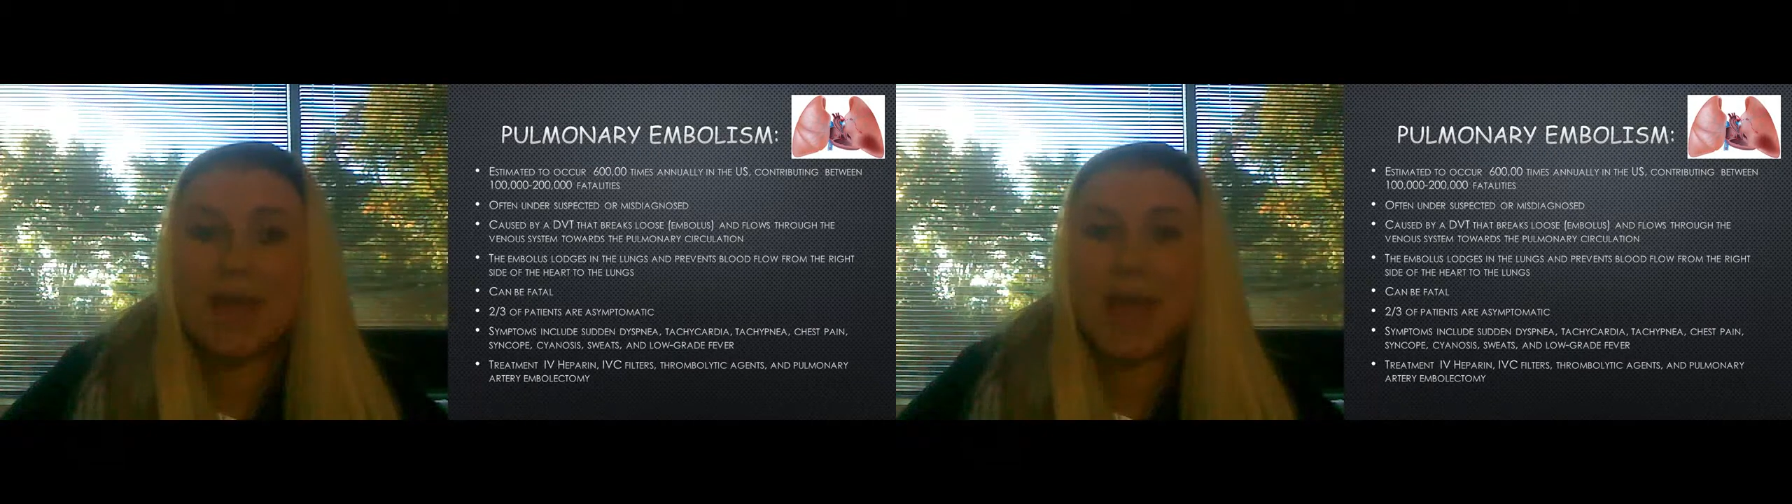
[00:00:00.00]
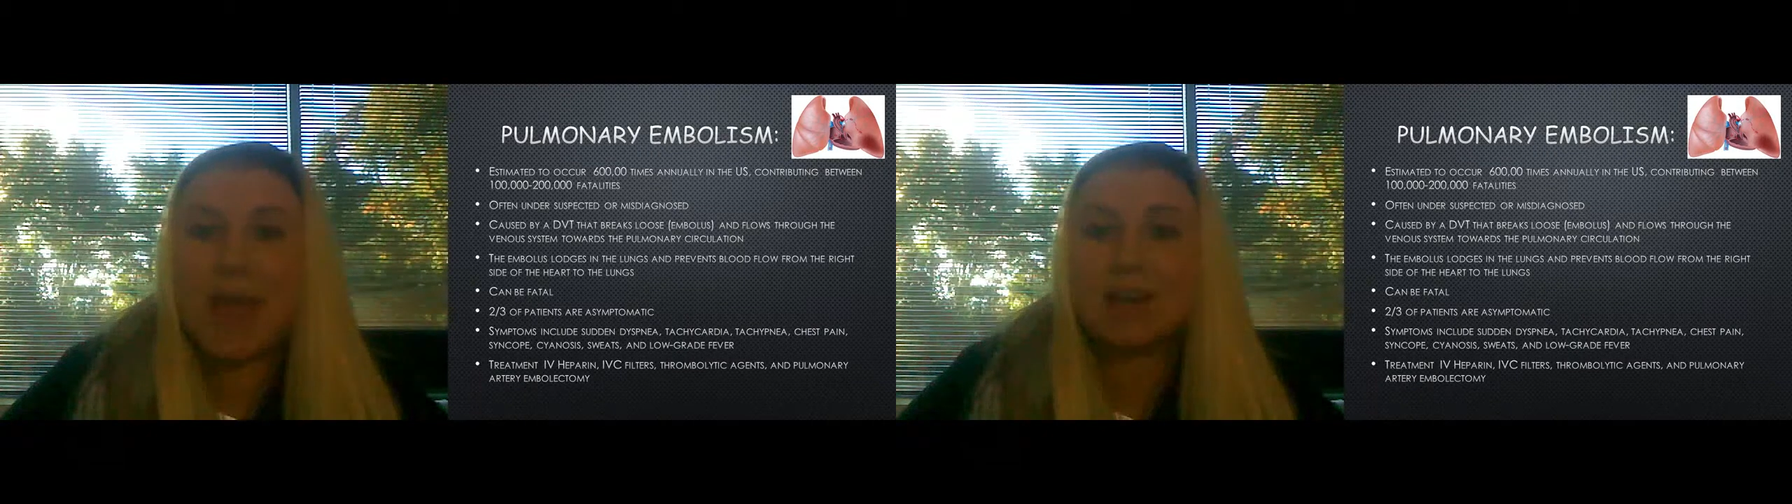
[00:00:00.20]

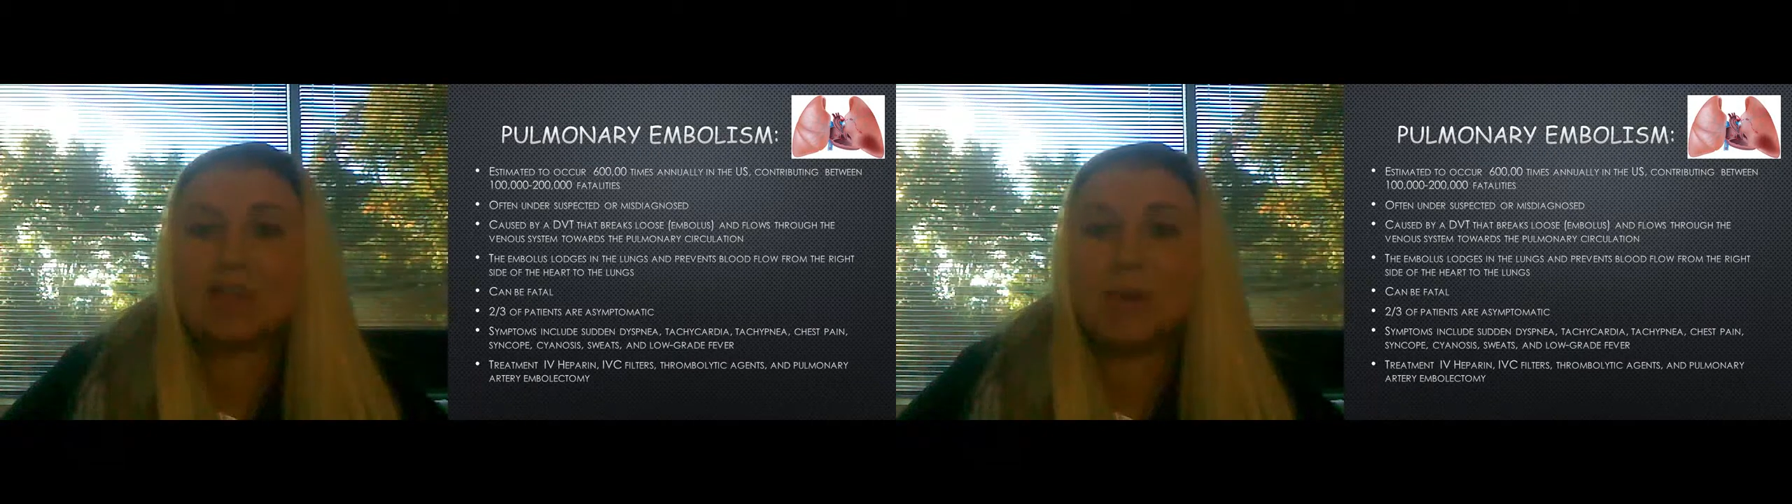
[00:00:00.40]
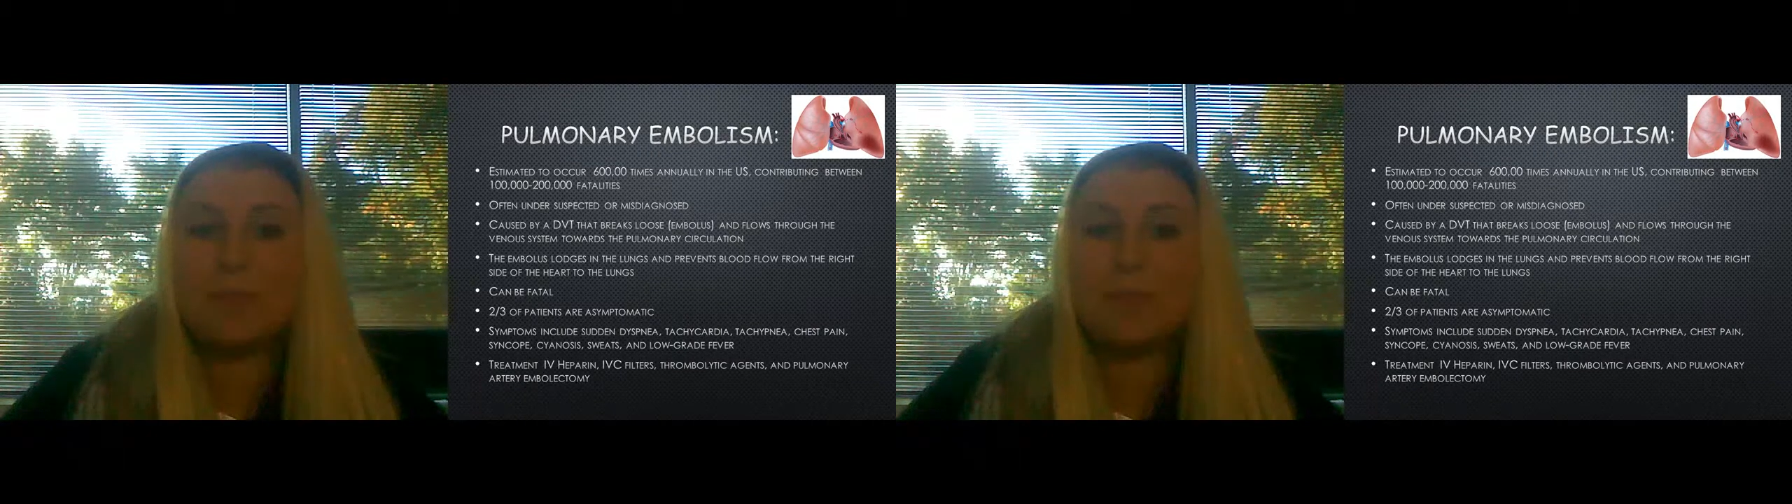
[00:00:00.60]
and
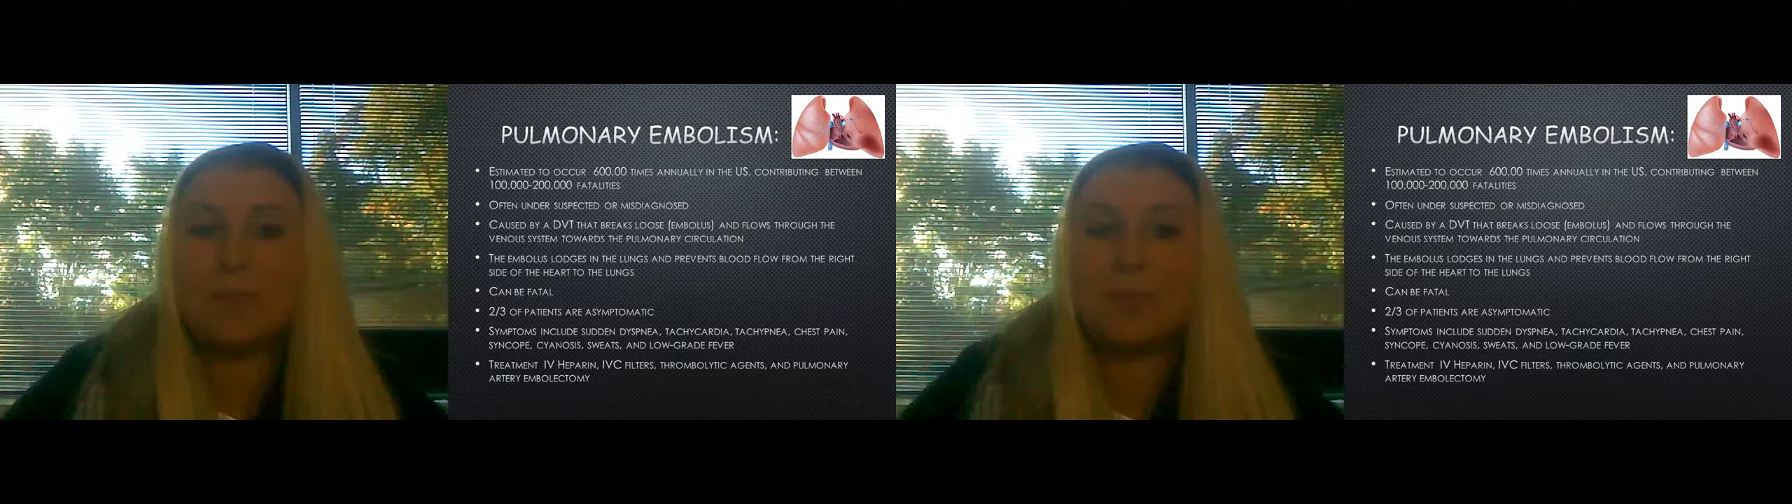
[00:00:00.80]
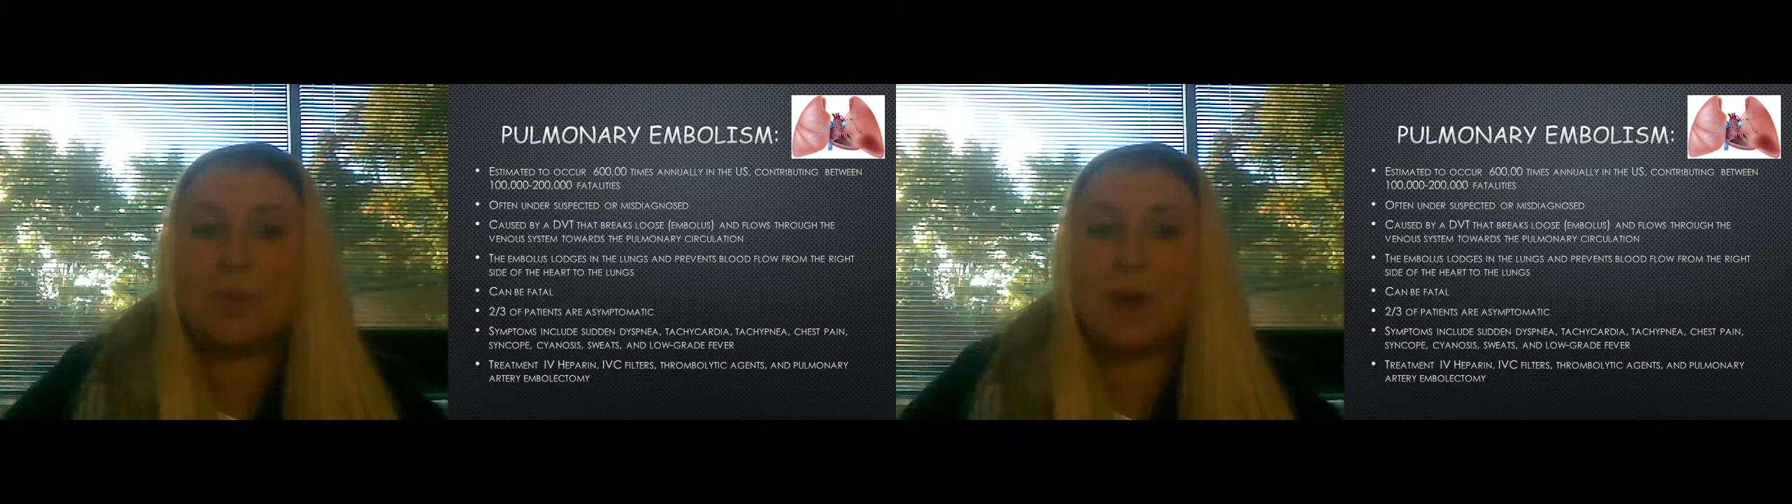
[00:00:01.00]
contribute
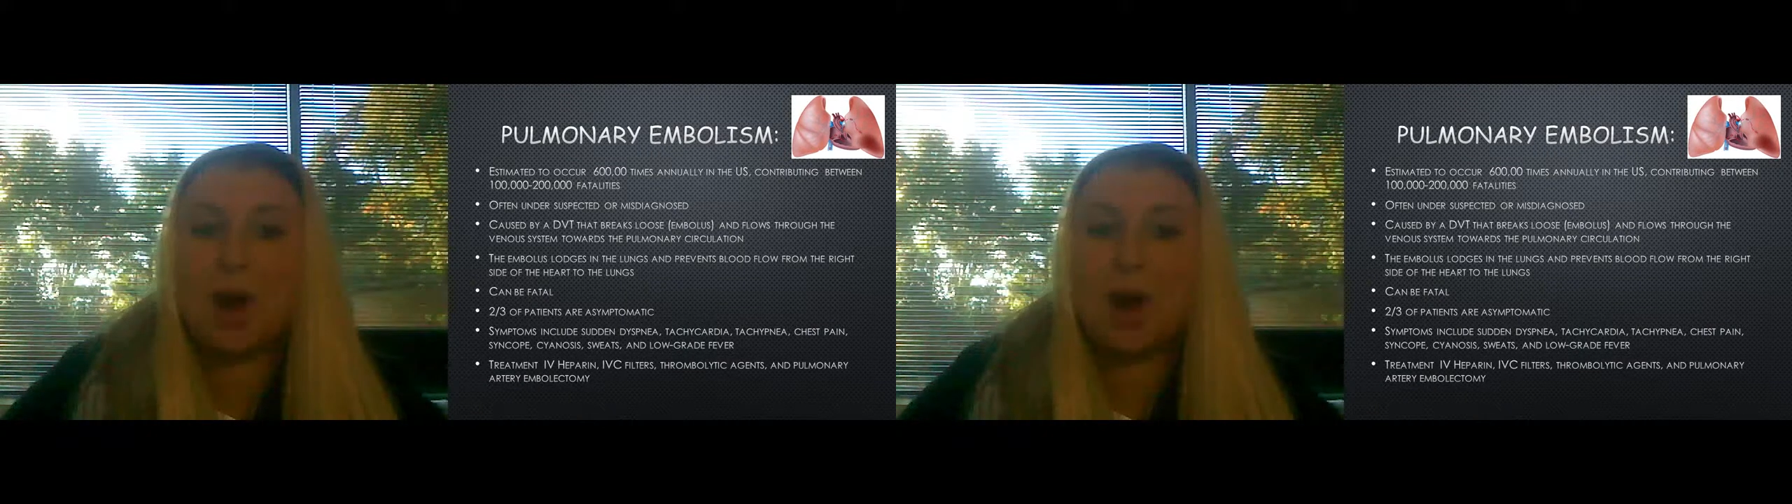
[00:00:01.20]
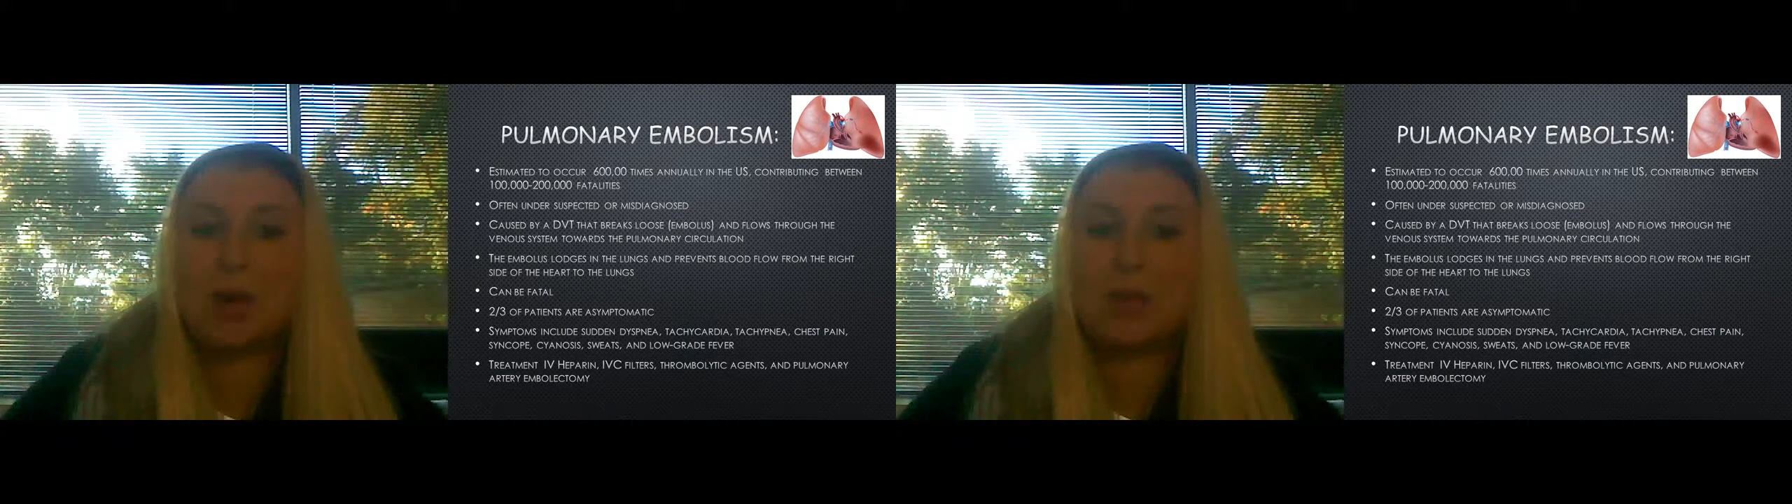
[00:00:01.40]
between
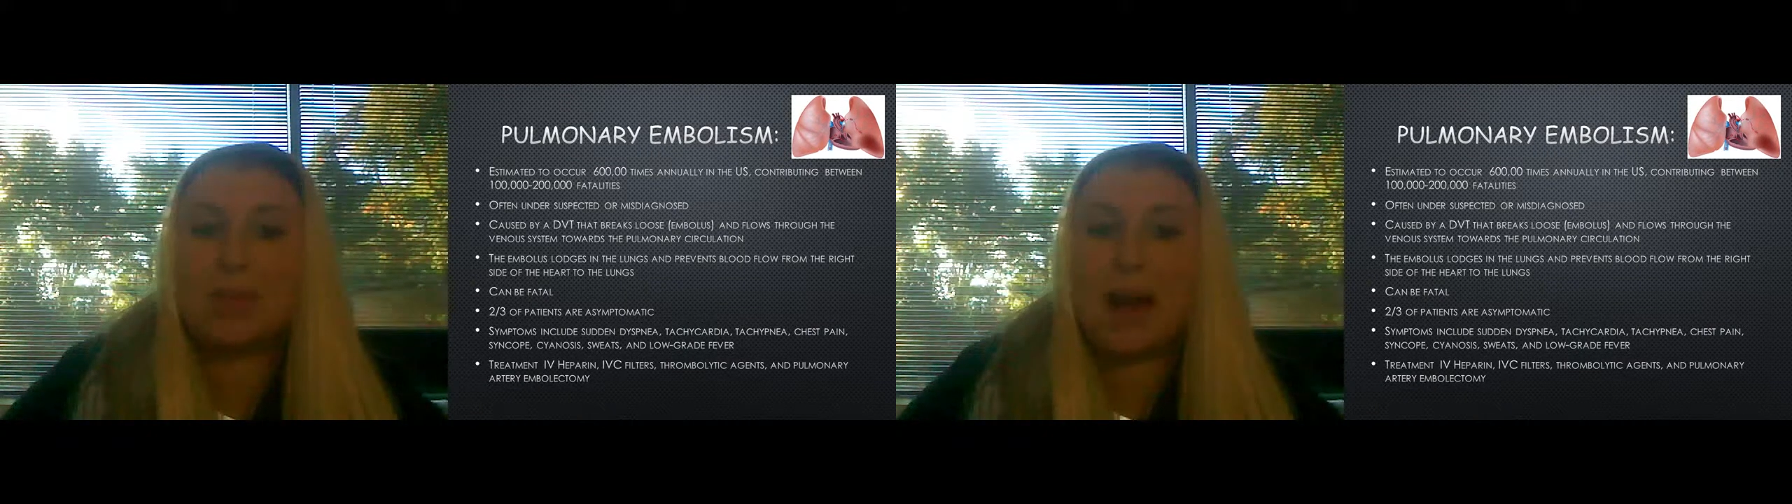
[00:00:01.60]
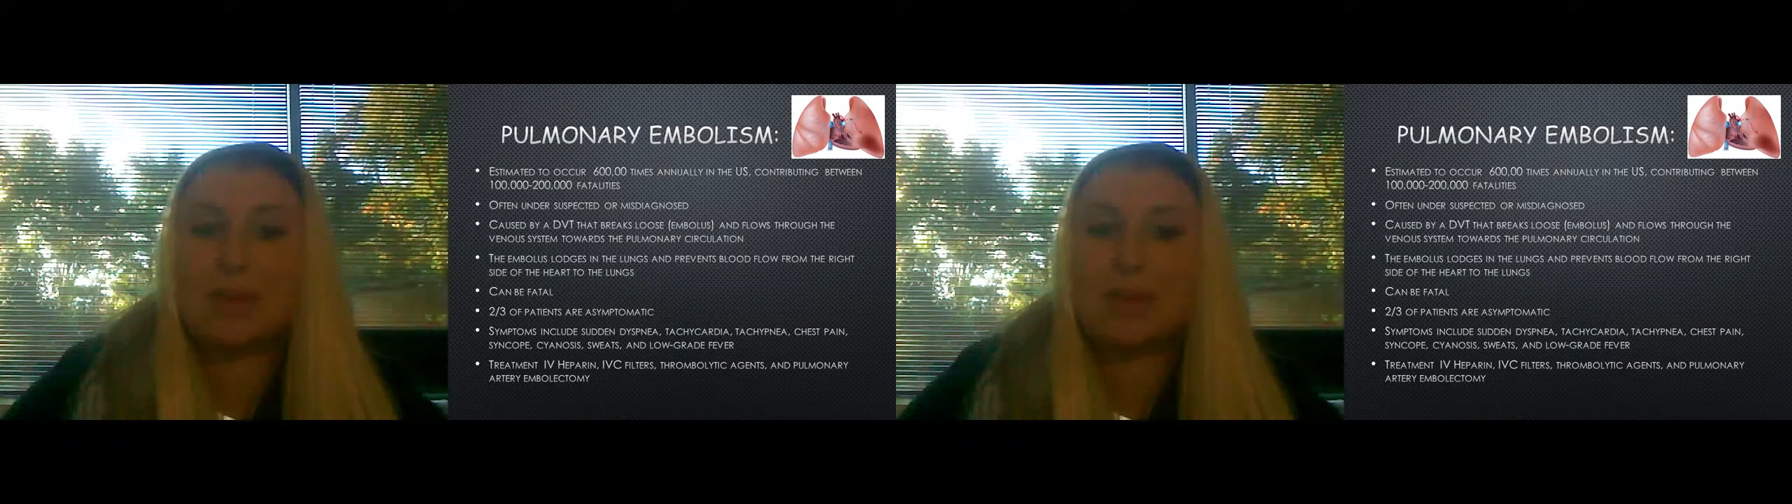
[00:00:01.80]

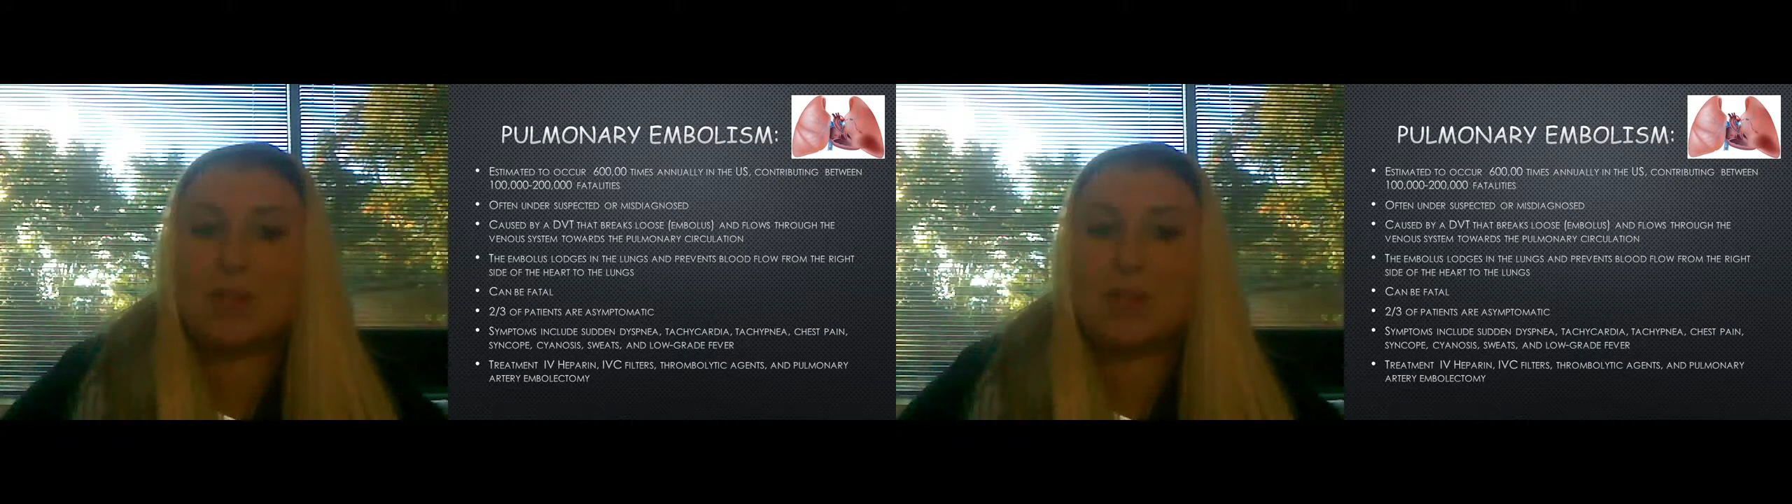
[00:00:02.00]
100,000